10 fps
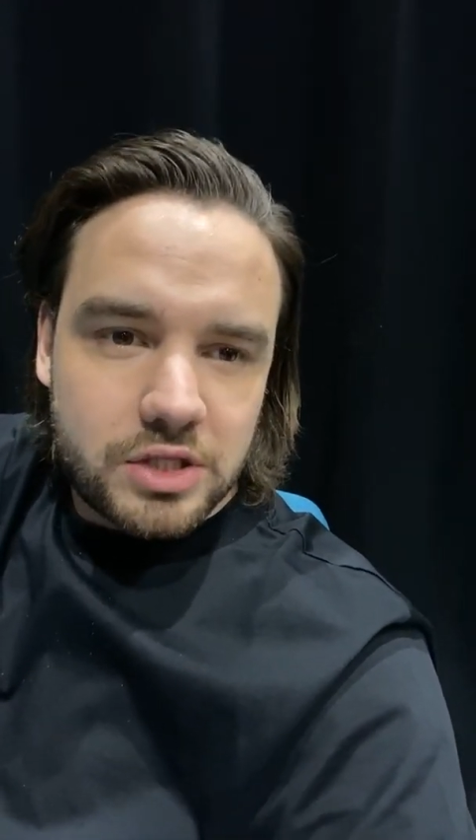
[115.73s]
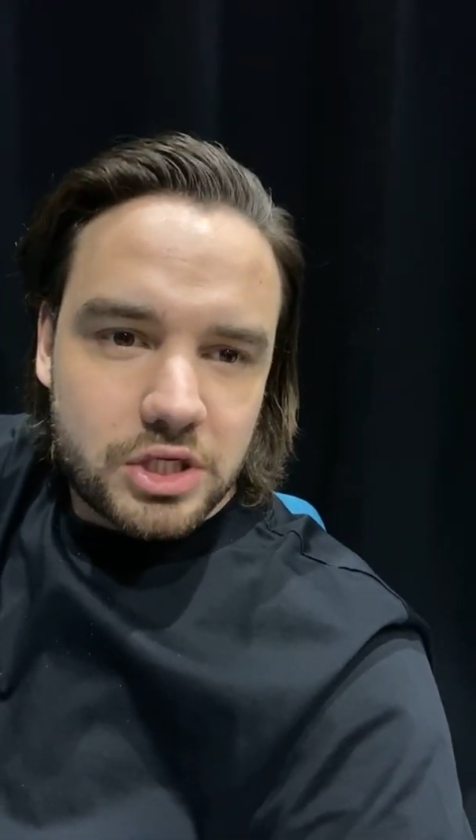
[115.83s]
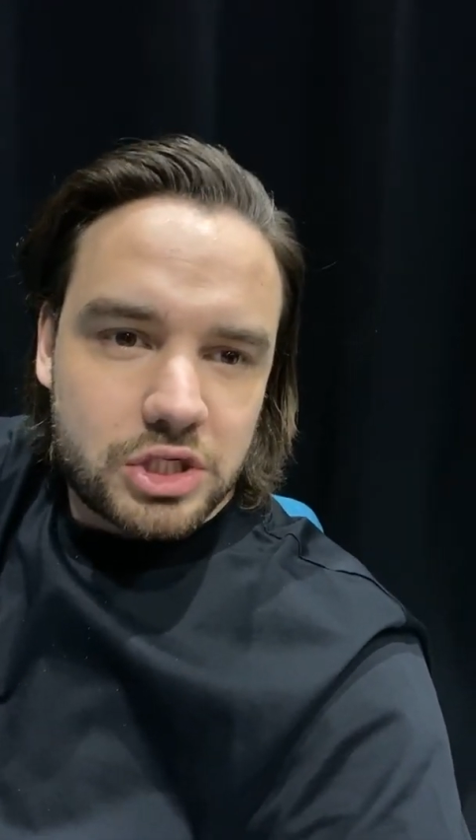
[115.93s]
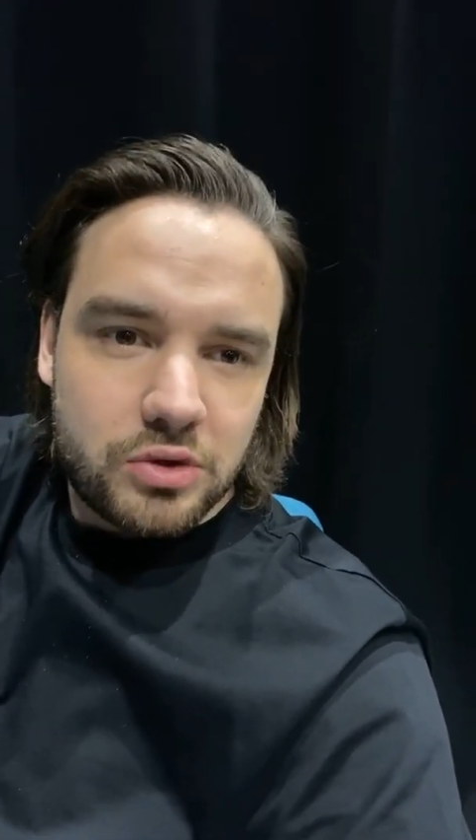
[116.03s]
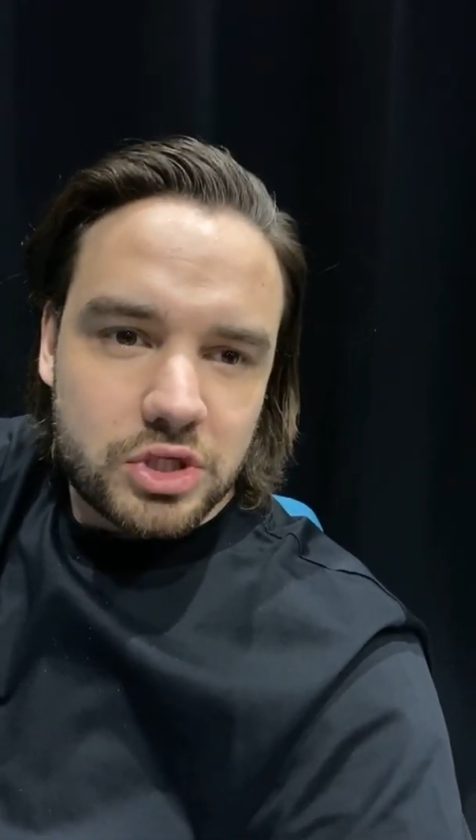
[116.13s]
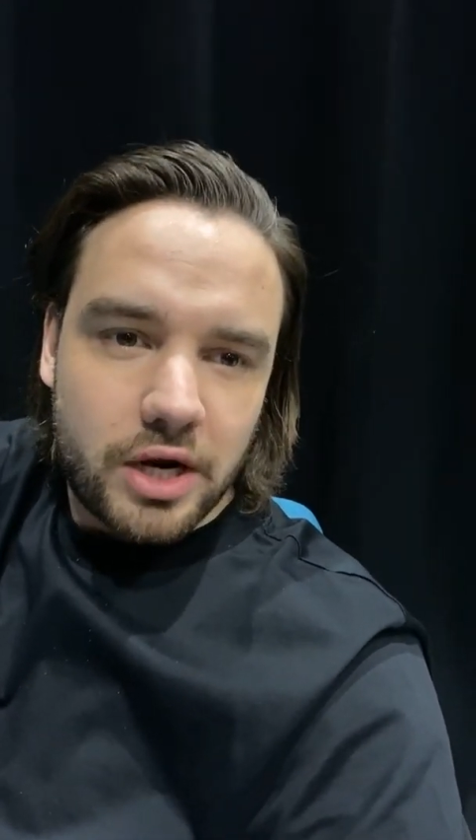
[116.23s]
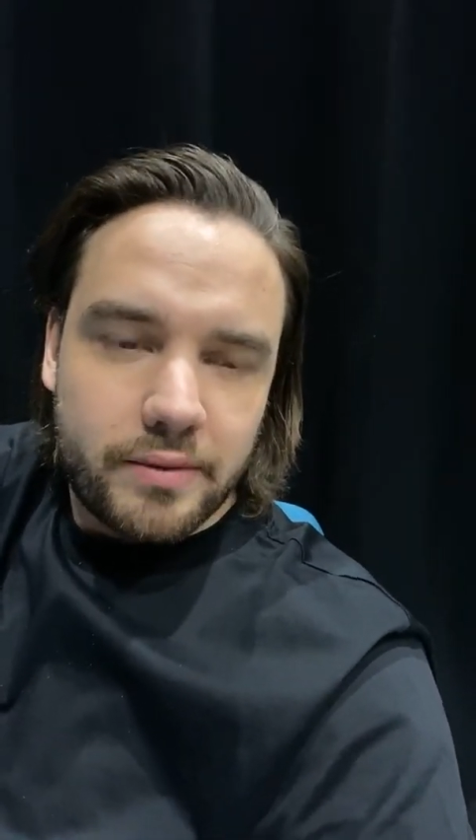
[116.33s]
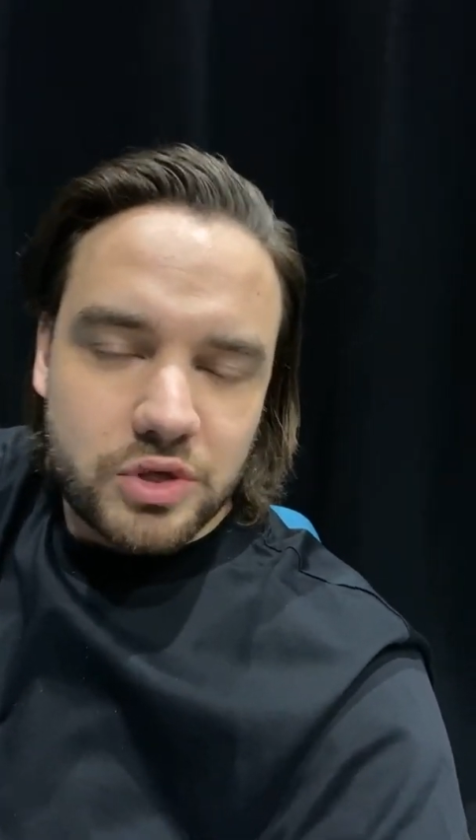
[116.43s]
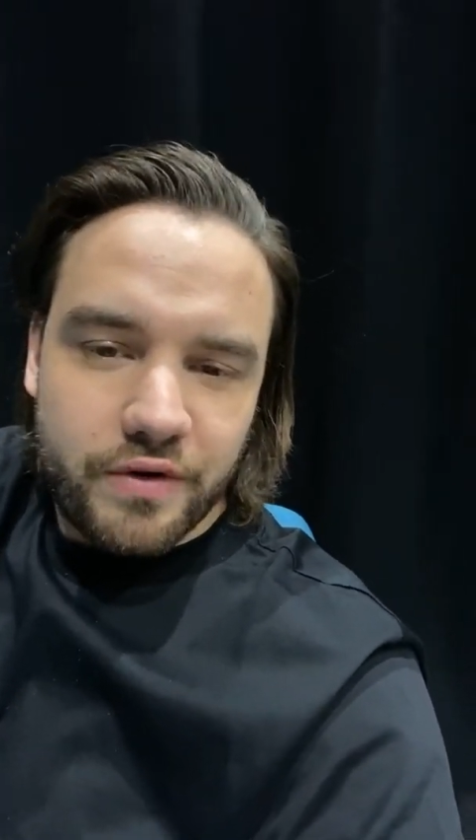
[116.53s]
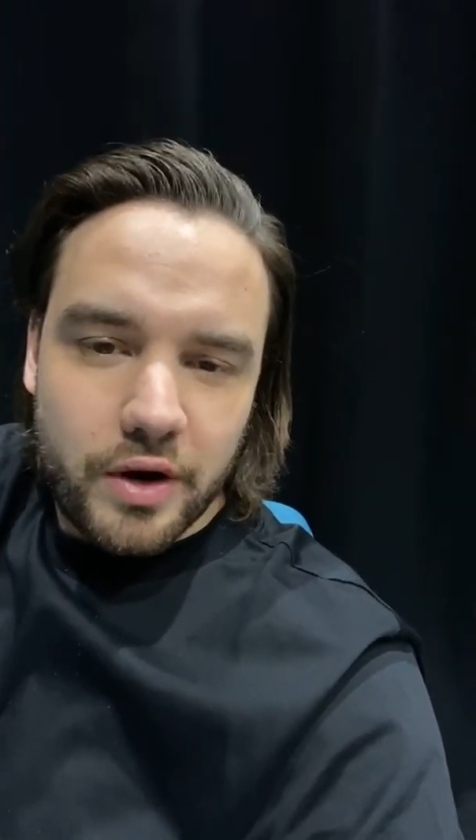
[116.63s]
to the suit design, it
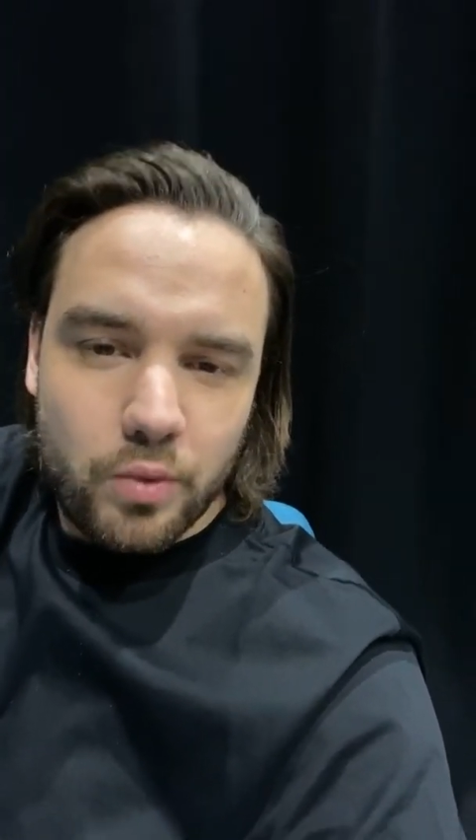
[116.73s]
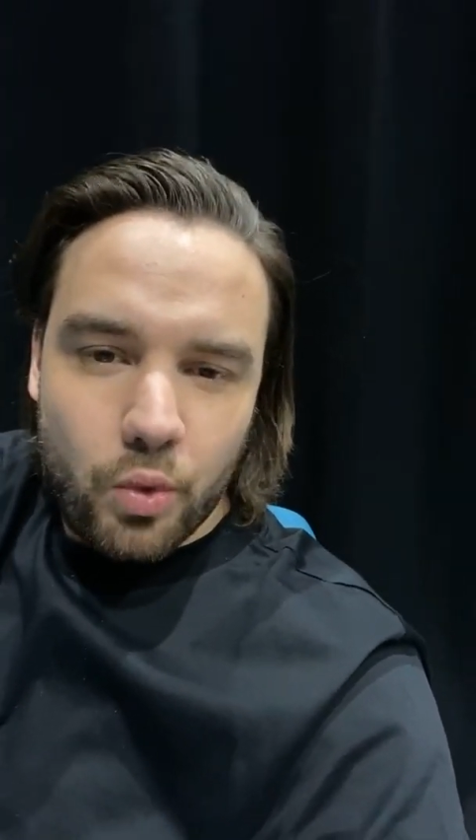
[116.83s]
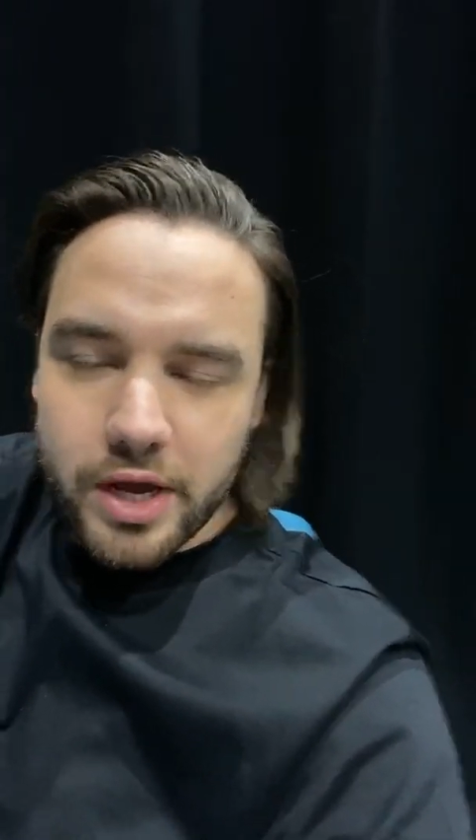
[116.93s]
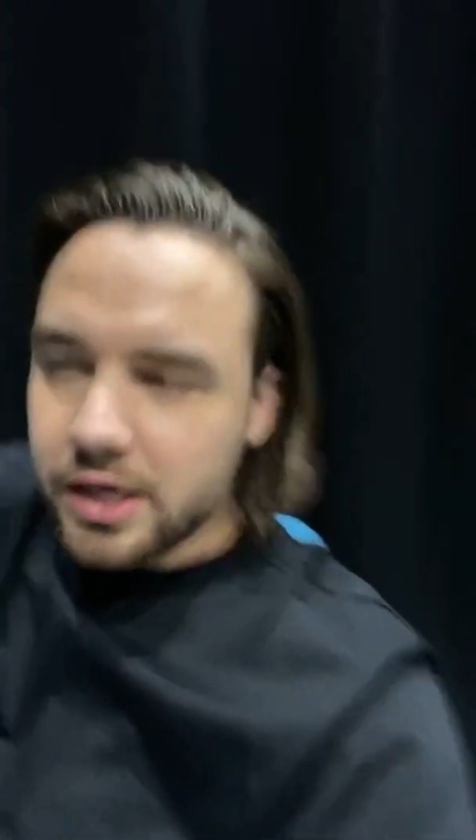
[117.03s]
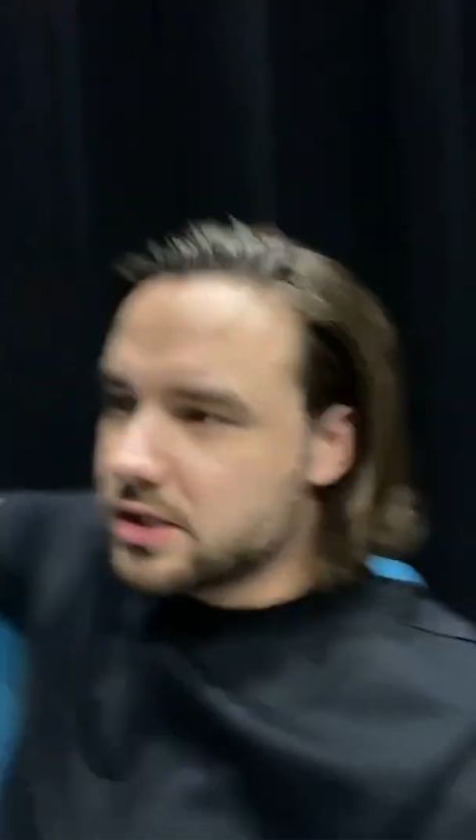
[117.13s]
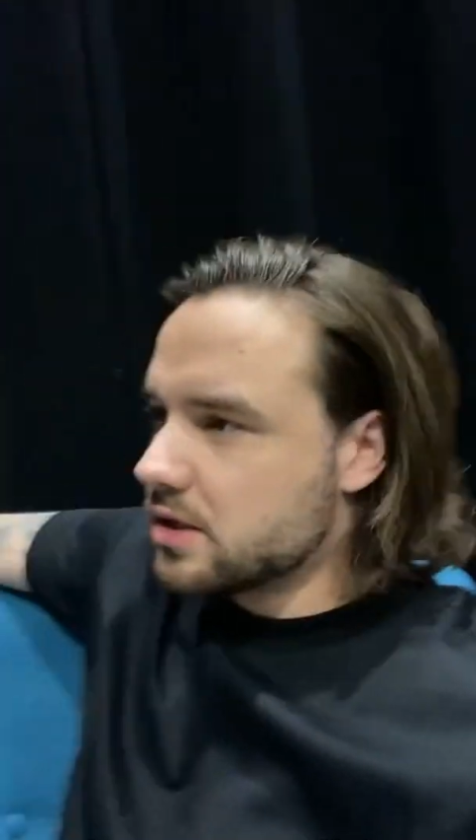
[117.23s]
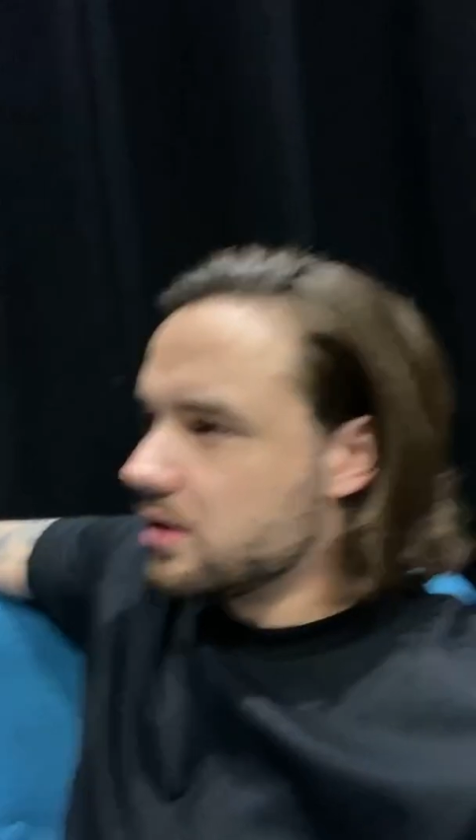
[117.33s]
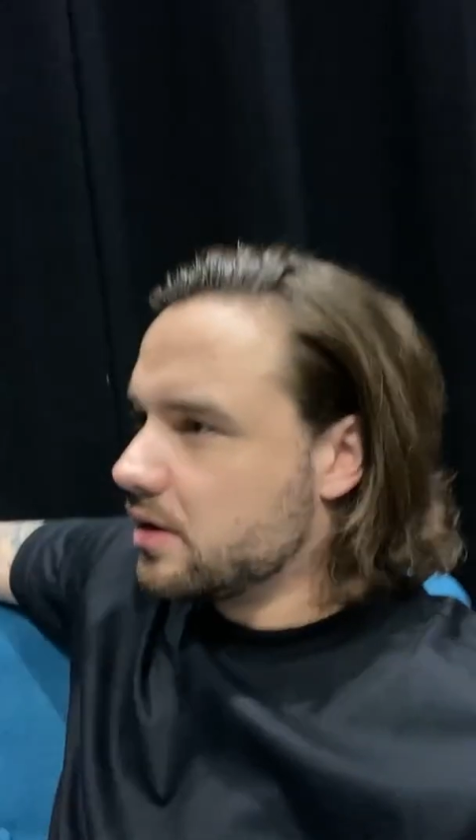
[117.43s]
was a very weird,